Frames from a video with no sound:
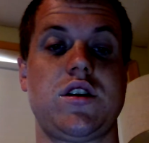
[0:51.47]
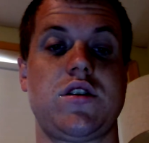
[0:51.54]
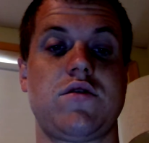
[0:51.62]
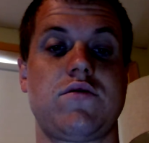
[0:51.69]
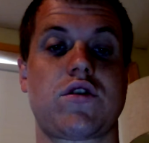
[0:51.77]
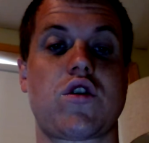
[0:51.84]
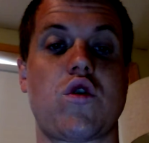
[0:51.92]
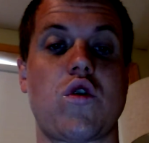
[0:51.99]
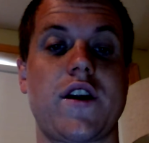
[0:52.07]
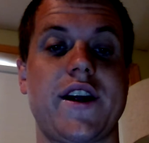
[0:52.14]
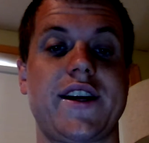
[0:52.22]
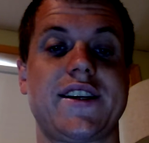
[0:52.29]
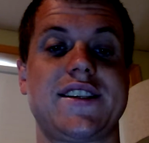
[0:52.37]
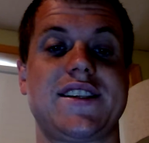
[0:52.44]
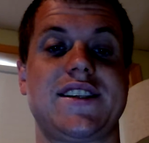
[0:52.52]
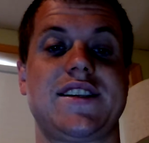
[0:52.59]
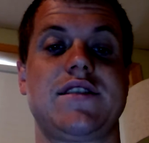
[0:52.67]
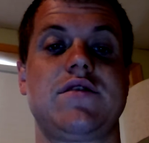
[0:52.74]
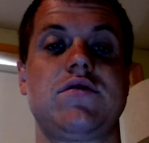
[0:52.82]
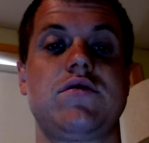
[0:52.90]
recordings and
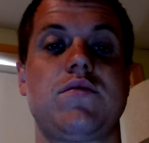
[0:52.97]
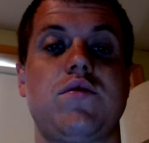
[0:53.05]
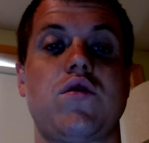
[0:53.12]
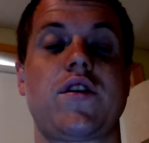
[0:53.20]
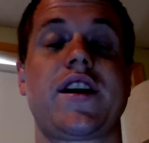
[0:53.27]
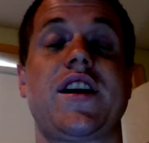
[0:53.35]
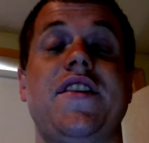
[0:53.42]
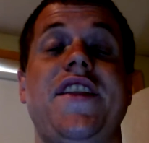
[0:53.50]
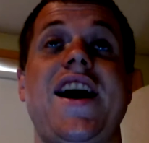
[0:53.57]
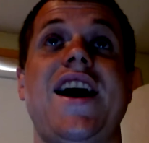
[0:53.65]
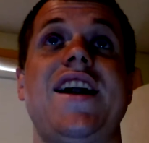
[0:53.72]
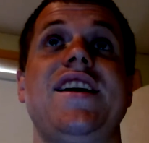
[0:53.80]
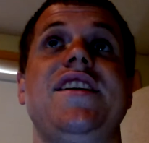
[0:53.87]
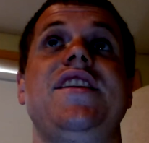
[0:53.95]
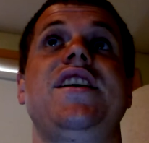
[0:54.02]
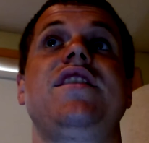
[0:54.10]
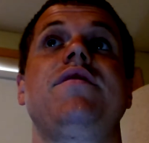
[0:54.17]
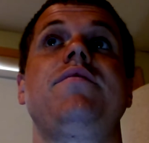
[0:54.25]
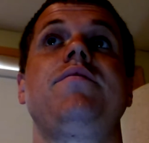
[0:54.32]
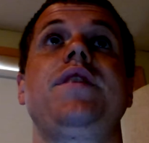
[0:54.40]
reporting on that, and
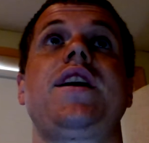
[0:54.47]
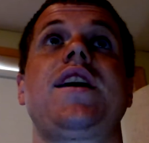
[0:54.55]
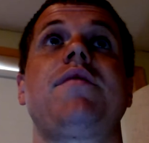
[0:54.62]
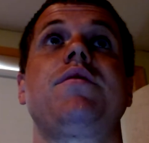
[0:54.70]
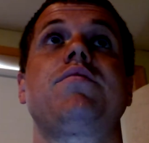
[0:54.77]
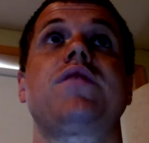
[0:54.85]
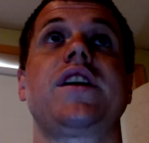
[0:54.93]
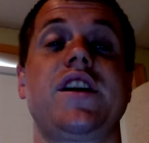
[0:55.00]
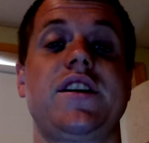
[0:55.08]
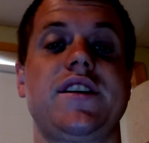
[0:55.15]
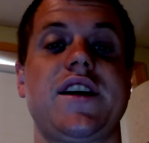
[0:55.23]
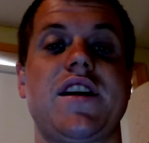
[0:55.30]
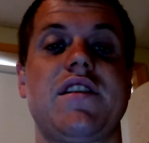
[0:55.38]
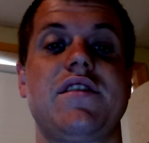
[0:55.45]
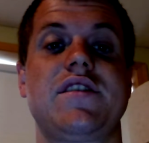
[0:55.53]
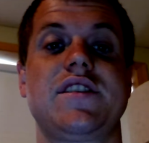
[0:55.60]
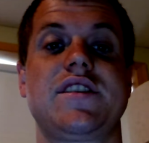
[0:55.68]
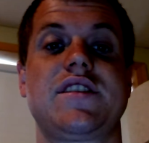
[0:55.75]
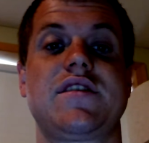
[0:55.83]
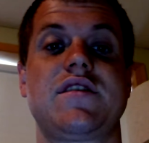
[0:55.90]
then being able to bring it all together to
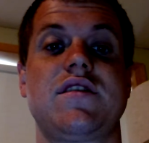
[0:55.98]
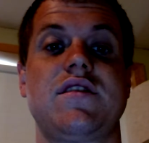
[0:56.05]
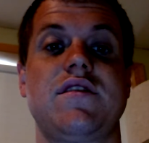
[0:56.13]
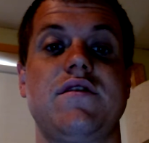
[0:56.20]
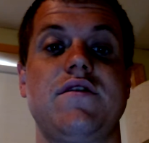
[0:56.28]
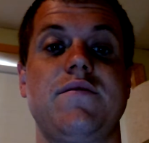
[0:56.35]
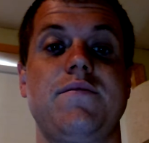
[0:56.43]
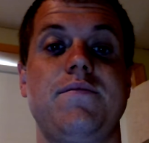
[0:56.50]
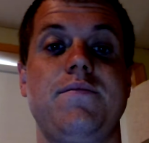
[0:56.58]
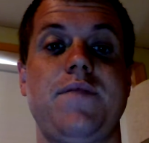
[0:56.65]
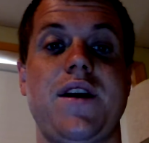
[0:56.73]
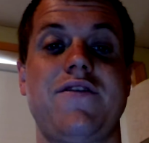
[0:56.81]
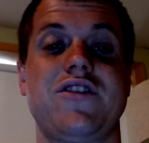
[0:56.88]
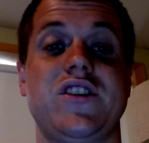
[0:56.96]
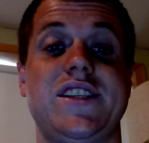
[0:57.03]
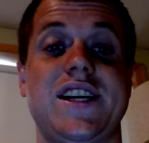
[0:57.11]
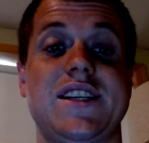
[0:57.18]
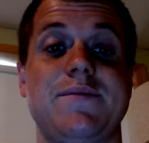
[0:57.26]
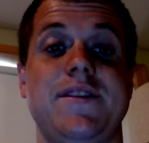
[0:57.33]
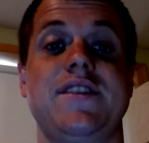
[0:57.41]
this behavioral
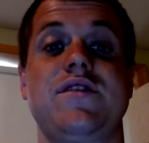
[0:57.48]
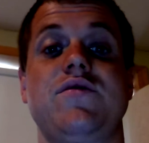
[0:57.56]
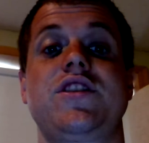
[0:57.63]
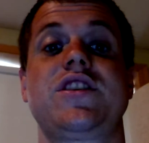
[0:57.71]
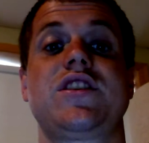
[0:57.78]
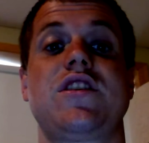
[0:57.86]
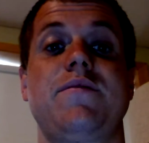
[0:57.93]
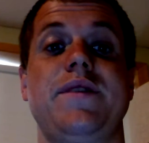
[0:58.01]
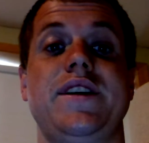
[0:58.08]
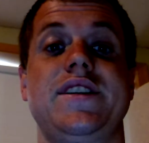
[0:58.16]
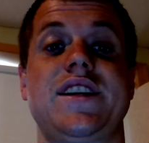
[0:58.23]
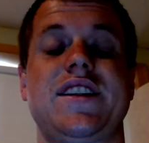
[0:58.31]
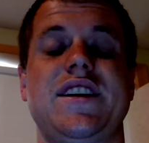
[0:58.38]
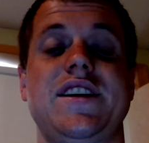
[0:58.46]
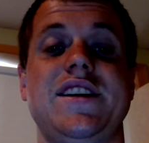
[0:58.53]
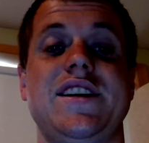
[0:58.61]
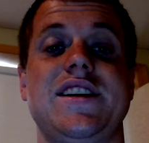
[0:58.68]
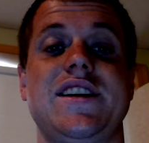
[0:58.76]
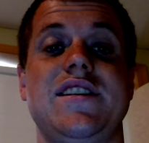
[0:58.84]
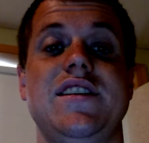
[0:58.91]
assessment, which is all based on the idea
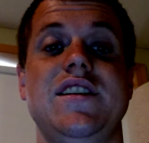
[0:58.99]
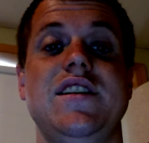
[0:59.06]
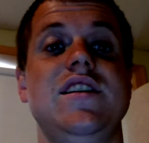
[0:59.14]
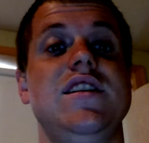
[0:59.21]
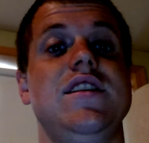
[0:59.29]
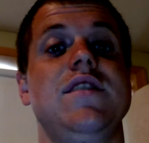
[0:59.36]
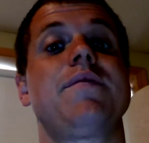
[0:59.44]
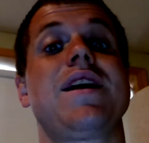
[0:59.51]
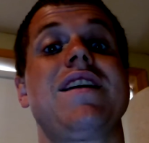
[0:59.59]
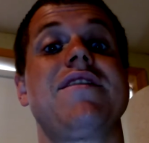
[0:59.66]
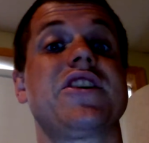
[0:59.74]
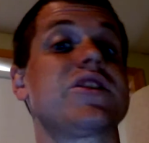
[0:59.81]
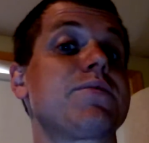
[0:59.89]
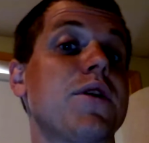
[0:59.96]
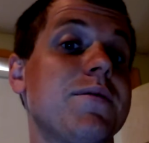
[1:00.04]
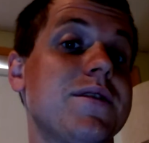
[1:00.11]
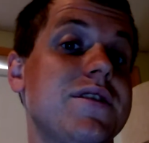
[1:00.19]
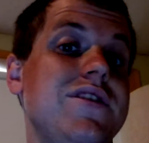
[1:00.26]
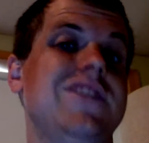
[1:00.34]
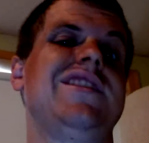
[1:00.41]
that behavior is
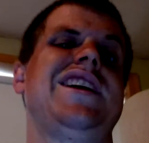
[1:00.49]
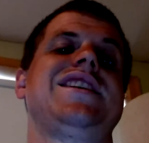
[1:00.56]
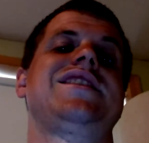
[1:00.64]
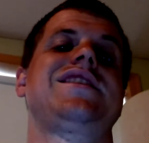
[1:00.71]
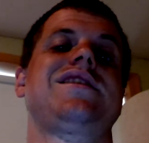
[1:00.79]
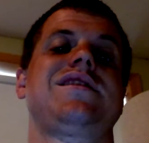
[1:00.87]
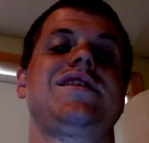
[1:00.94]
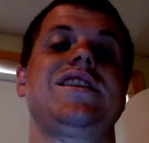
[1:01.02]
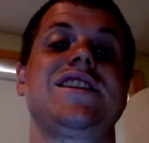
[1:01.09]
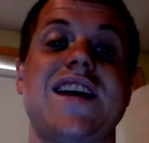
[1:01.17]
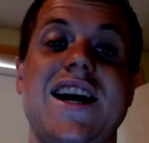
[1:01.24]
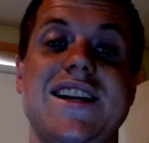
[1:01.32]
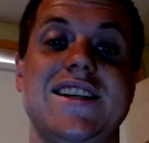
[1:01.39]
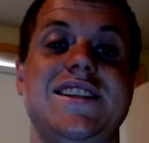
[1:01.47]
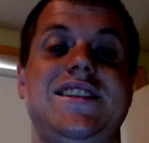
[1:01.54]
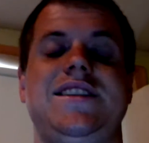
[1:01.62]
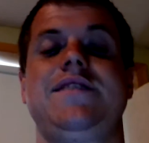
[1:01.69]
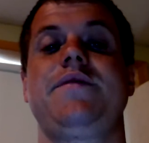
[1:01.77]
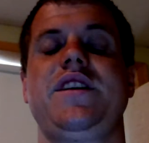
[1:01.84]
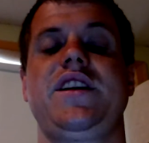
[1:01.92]
purposeful and has intent
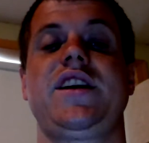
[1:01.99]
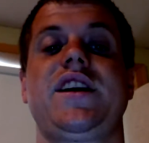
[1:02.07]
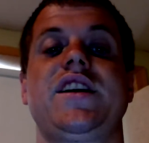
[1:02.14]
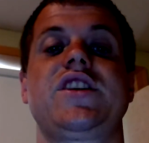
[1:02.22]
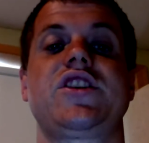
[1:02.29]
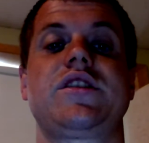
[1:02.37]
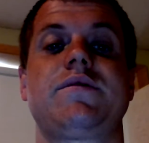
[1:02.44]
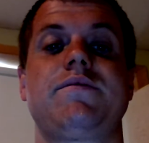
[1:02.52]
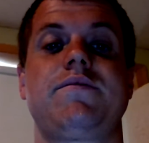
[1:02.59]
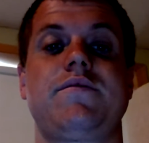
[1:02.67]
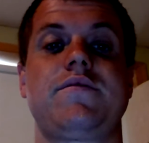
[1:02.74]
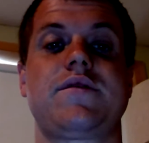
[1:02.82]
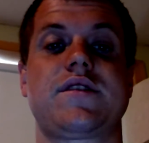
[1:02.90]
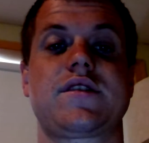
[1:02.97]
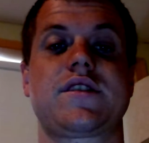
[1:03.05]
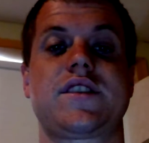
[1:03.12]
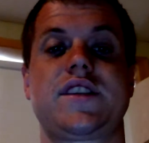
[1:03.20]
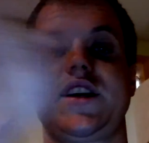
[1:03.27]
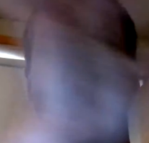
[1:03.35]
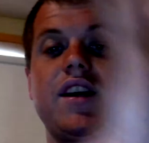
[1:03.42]
and meaning, and just
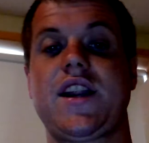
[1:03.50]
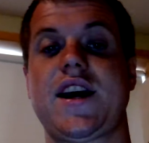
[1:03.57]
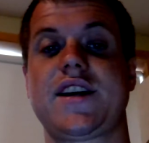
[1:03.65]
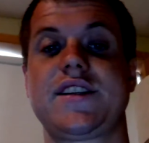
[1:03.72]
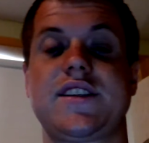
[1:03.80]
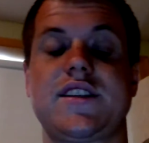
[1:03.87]
seeing it as